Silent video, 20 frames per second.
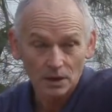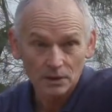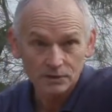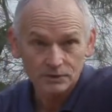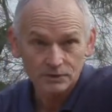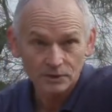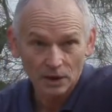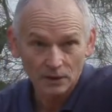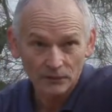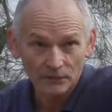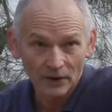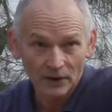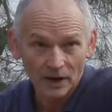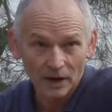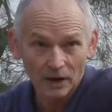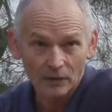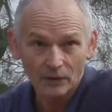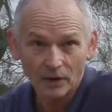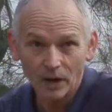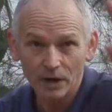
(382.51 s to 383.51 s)
so
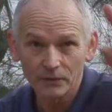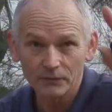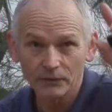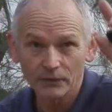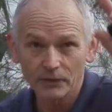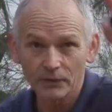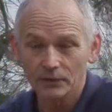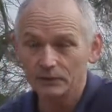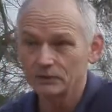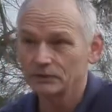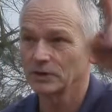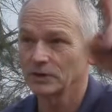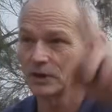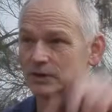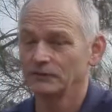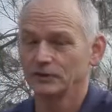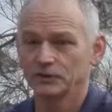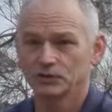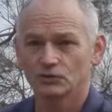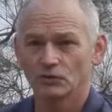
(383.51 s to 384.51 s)
far over at uh,
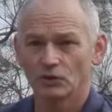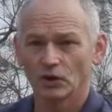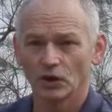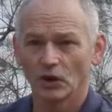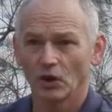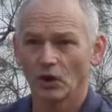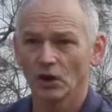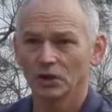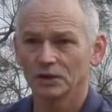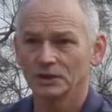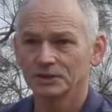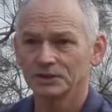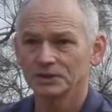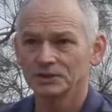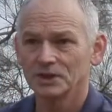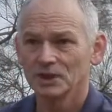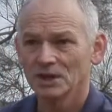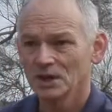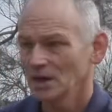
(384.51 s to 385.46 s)
Fitzroy Island,